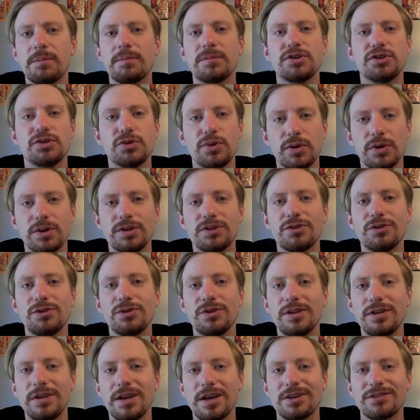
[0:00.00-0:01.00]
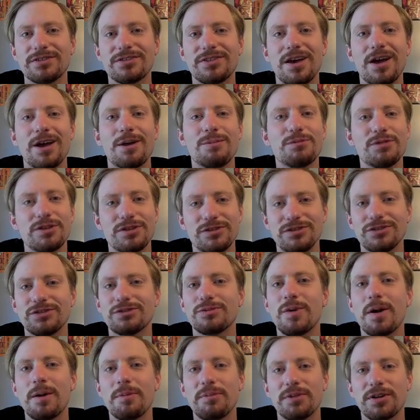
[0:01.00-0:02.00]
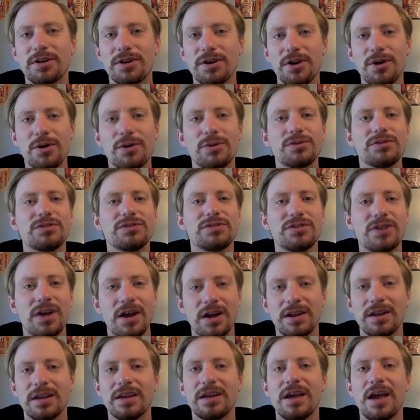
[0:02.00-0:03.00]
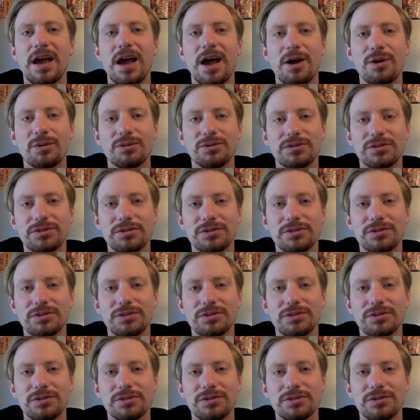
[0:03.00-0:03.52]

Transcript: And be sure to tune in next time. This is Ron Placone signing out.